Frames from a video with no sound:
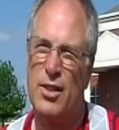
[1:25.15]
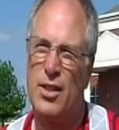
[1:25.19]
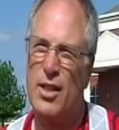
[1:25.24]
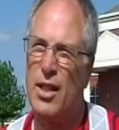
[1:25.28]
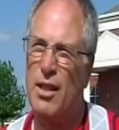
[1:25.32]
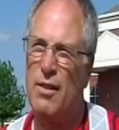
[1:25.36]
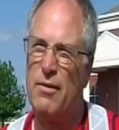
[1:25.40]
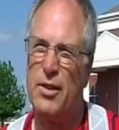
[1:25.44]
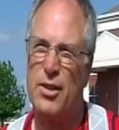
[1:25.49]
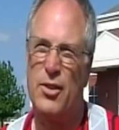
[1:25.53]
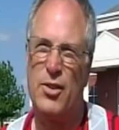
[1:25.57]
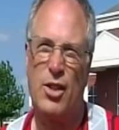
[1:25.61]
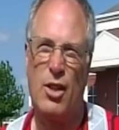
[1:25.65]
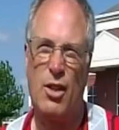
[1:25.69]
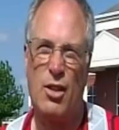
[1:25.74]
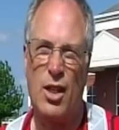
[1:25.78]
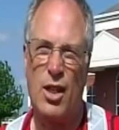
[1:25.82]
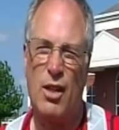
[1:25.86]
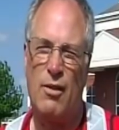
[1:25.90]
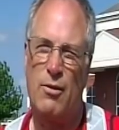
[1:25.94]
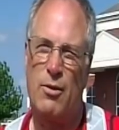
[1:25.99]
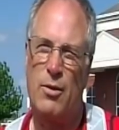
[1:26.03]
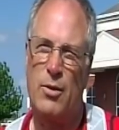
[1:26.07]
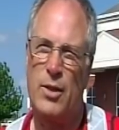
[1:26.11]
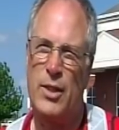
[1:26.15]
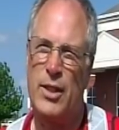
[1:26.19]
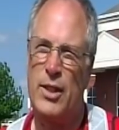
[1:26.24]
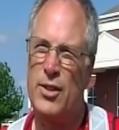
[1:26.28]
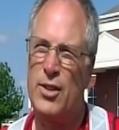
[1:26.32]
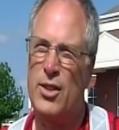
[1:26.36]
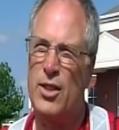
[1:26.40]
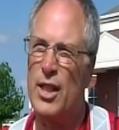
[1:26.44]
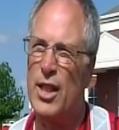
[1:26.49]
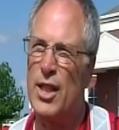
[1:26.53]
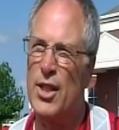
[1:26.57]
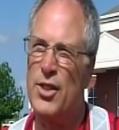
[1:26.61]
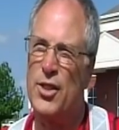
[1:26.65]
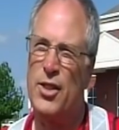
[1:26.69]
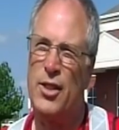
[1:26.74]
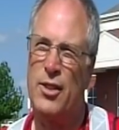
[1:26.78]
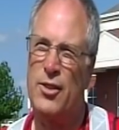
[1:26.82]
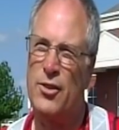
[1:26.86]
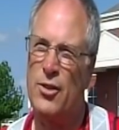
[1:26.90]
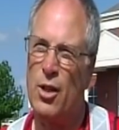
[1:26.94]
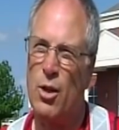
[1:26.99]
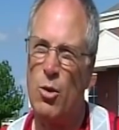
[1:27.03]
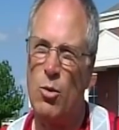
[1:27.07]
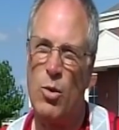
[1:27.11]
stuff, and it's all covered with insulation,
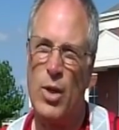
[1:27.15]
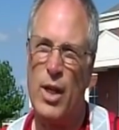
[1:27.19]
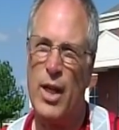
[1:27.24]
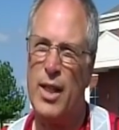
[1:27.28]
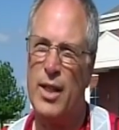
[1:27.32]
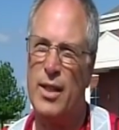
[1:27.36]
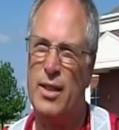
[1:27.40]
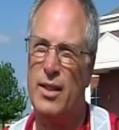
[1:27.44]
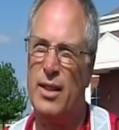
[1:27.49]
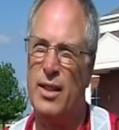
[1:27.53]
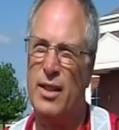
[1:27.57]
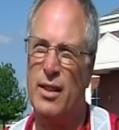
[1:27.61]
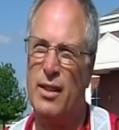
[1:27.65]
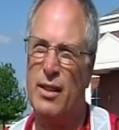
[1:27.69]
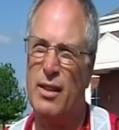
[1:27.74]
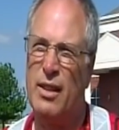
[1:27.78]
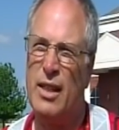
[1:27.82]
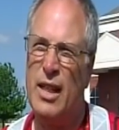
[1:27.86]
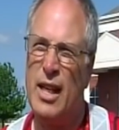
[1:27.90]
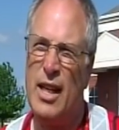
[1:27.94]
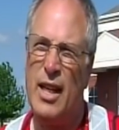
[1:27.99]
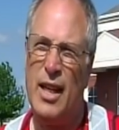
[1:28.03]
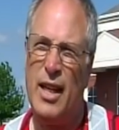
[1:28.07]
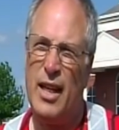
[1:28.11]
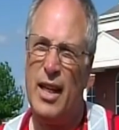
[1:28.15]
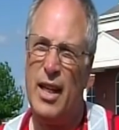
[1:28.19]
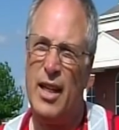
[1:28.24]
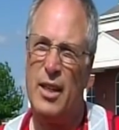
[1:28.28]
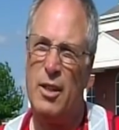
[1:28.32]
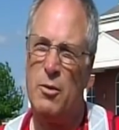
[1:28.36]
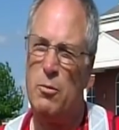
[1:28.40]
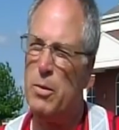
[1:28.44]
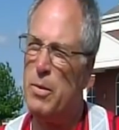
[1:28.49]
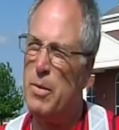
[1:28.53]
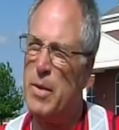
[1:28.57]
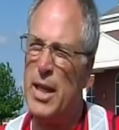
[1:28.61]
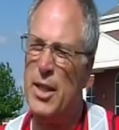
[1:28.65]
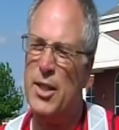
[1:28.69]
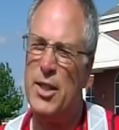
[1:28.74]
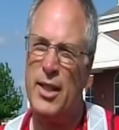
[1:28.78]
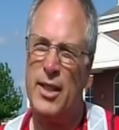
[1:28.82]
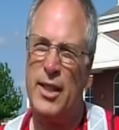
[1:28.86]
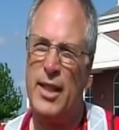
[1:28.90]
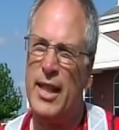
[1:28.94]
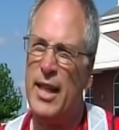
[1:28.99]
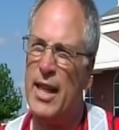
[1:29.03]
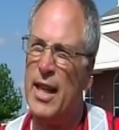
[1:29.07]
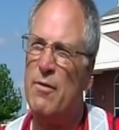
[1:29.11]
it's all wet, and, and
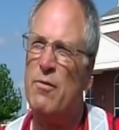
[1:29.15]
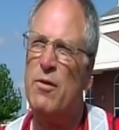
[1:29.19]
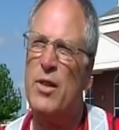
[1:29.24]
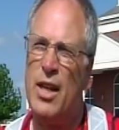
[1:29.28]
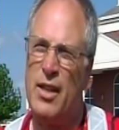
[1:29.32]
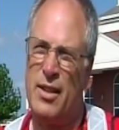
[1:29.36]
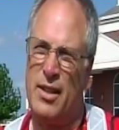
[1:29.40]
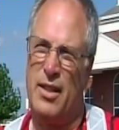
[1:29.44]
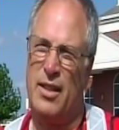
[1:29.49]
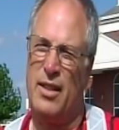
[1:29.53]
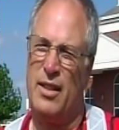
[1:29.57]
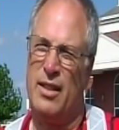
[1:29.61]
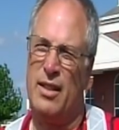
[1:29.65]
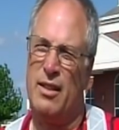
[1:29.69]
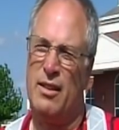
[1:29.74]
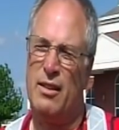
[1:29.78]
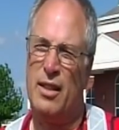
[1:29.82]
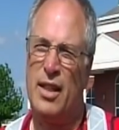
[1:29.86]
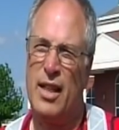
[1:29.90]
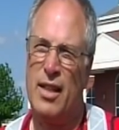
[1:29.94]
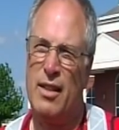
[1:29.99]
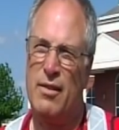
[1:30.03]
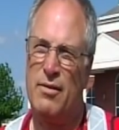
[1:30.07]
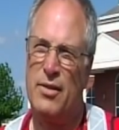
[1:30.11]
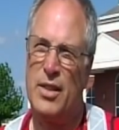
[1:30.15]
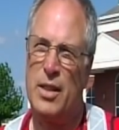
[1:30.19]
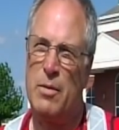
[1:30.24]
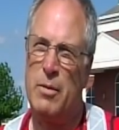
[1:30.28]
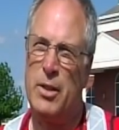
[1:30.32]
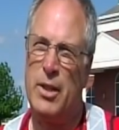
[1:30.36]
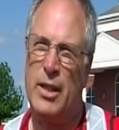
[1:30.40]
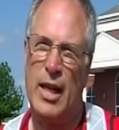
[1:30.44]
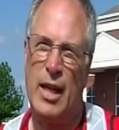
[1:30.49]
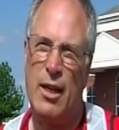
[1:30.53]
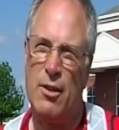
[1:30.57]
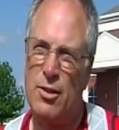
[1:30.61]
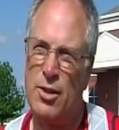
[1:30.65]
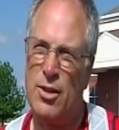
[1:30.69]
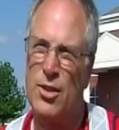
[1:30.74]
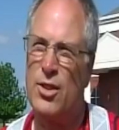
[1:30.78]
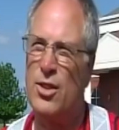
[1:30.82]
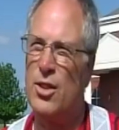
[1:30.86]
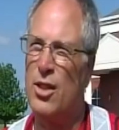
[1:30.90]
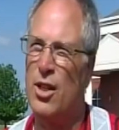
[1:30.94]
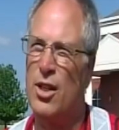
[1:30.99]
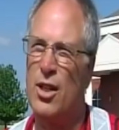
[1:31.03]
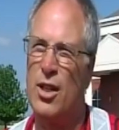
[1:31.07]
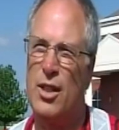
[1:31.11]
basically they have nothing left. I mean, the house is
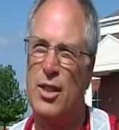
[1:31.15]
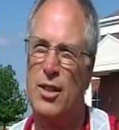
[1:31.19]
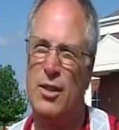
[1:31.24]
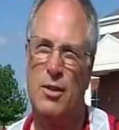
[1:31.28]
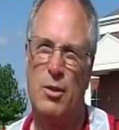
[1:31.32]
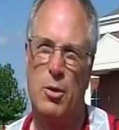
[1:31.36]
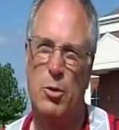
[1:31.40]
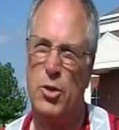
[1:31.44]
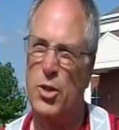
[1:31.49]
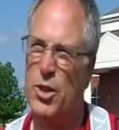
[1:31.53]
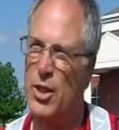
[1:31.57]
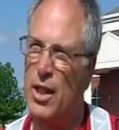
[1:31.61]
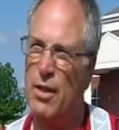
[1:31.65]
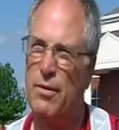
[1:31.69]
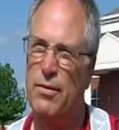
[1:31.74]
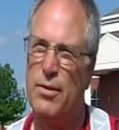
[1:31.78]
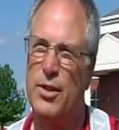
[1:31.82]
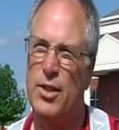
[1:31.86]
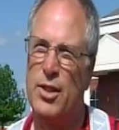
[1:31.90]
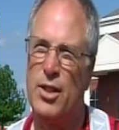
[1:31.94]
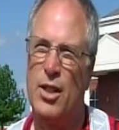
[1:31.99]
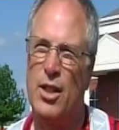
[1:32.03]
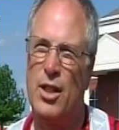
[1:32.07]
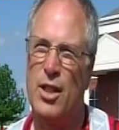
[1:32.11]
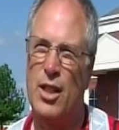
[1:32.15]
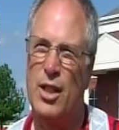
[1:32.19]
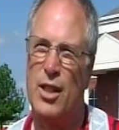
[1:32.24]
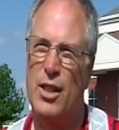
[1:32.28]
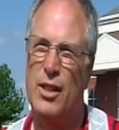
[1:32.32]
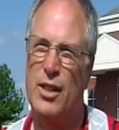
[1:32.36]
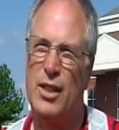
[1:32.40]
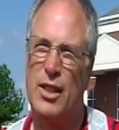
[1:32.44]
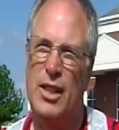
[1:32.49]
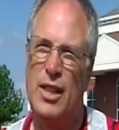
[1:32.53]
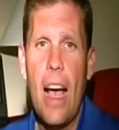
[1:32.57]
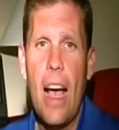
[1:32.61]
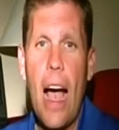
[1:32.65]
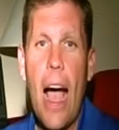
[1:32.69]
gone, their stuff is gone.